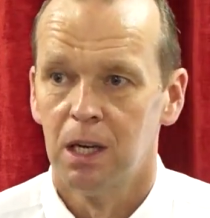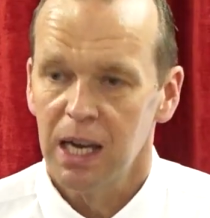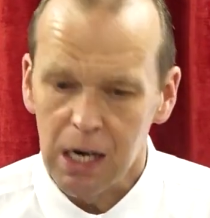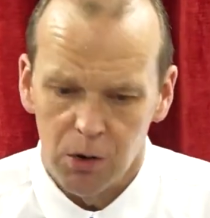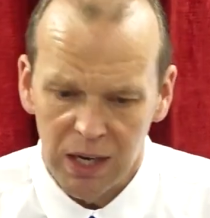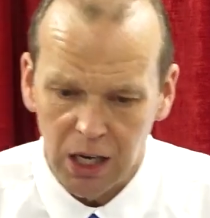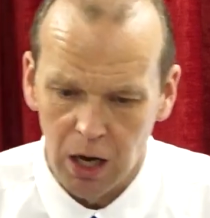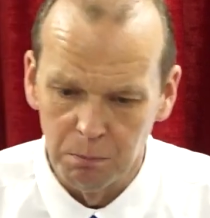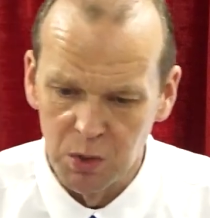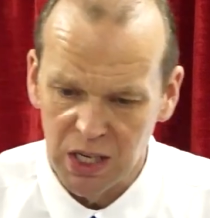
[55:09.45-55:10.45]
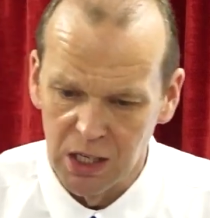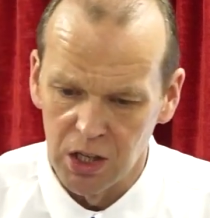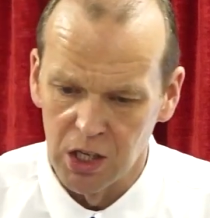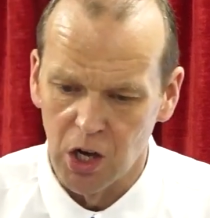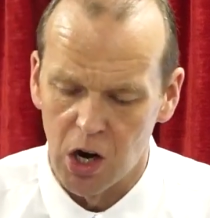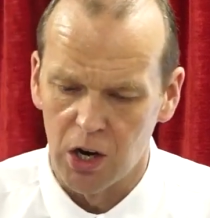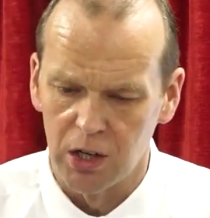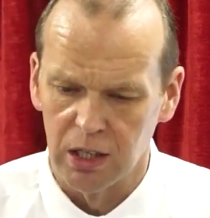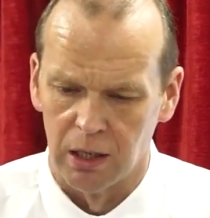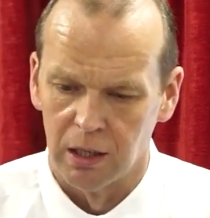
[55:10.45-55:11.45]
Here he comes into the
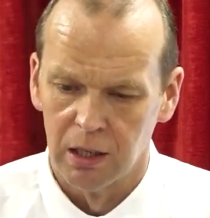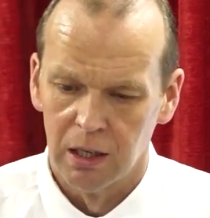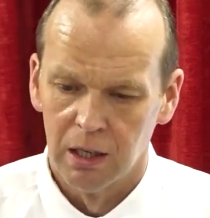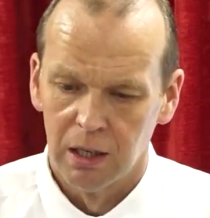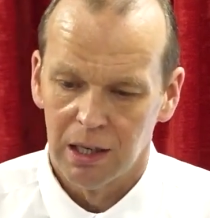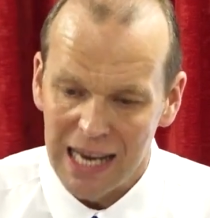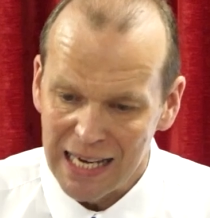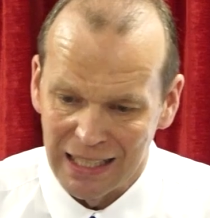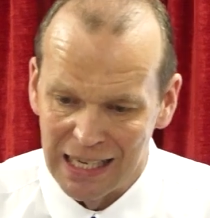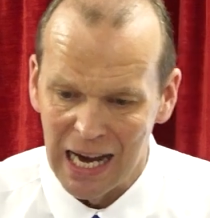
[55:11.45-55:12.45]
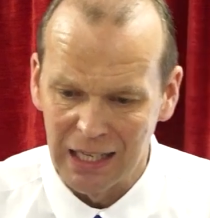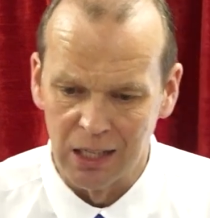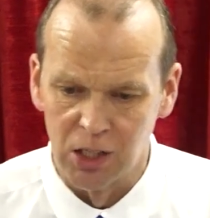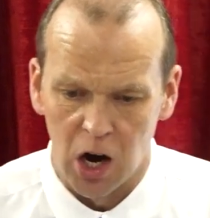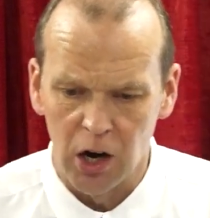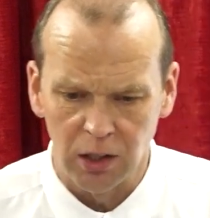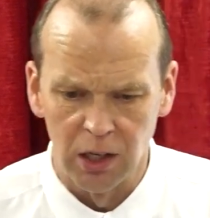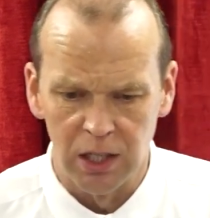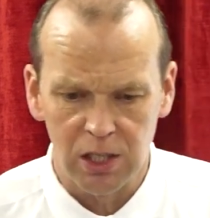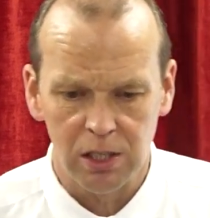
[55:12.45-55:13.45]
garden, late at night in
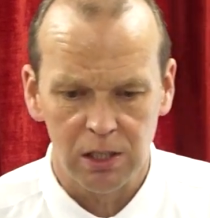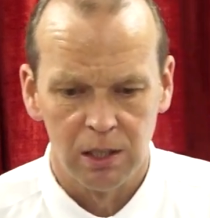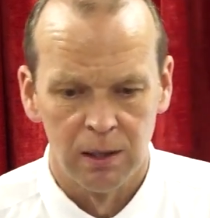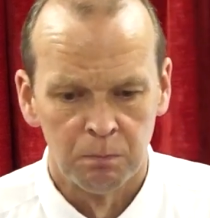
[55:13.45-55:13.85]
darkness.